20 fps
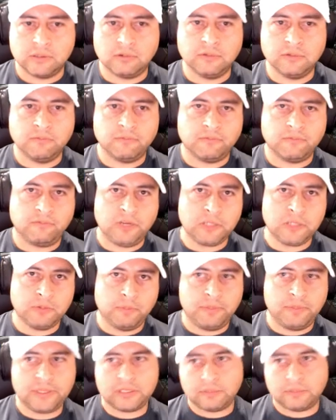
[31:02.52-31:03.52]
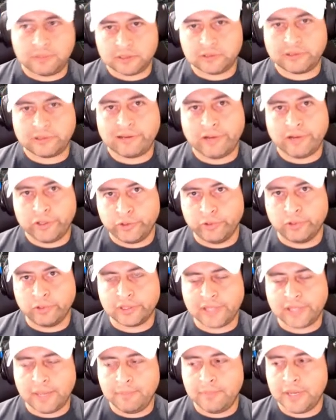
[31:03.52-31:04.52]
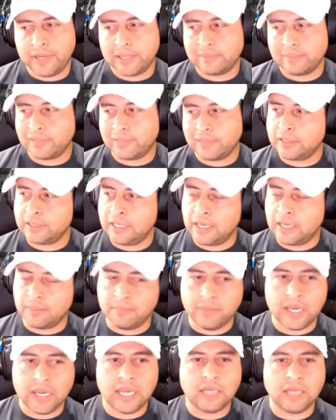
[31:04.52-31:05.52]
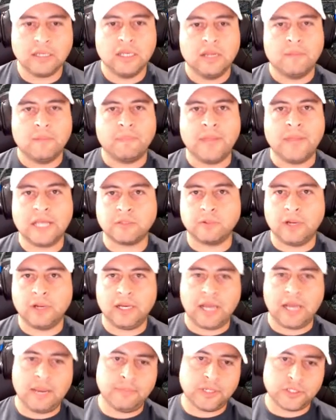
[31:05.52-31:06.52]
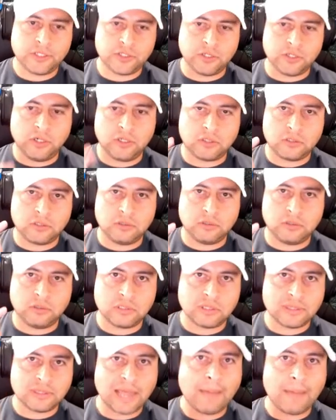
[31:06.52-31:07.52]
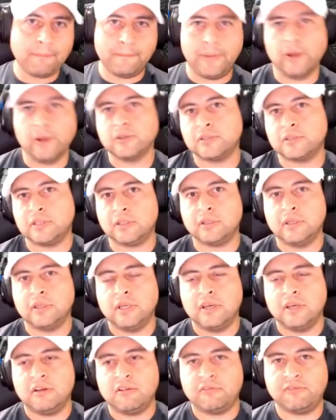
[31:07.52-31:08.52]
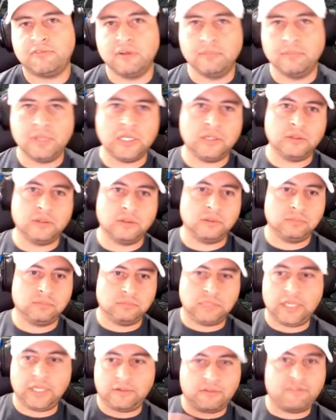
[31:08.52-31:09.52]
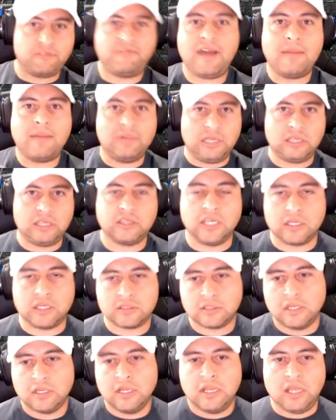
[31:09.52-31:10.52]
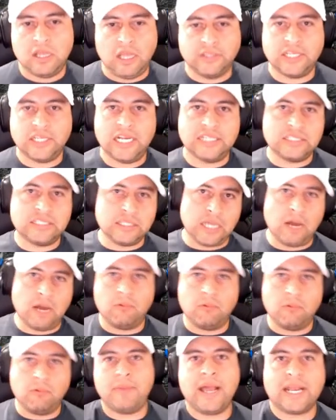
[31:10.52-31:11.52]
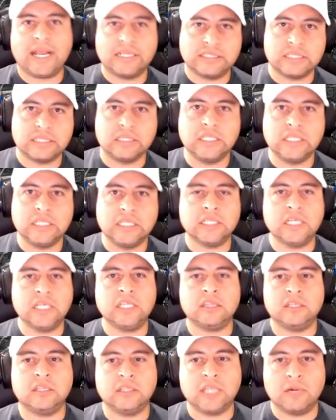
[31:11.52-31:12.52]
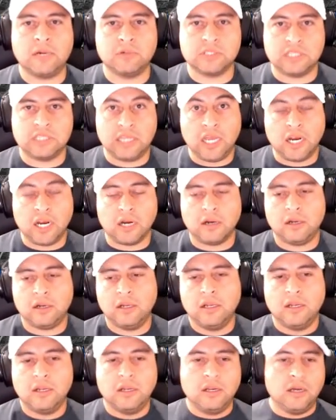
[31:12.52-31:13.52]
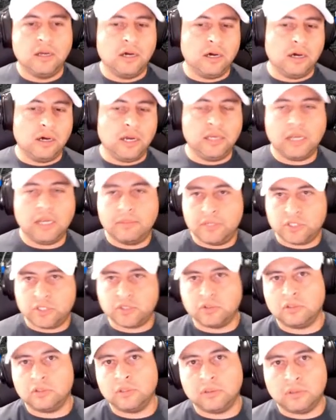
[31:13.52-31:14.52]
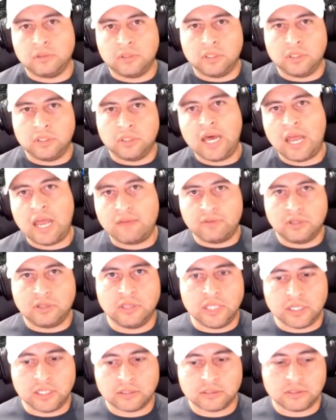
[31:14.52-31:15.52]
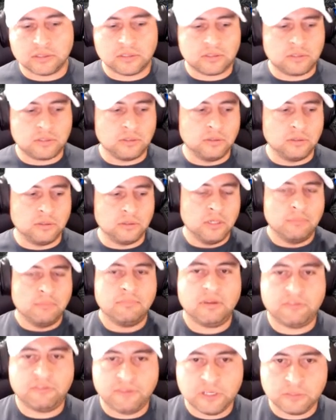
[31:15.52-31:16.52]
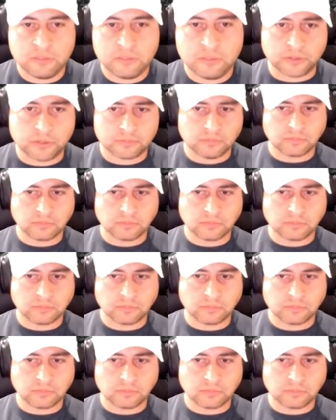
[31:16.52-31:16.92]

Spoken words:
when Facebook picked up Instagram, I knew what that meant. I'm like, oh man, that's why I made sure to stop posting familial, like family things. And then I went back and deleted anything that was there. And I made sure to not have it linked to my Facebook,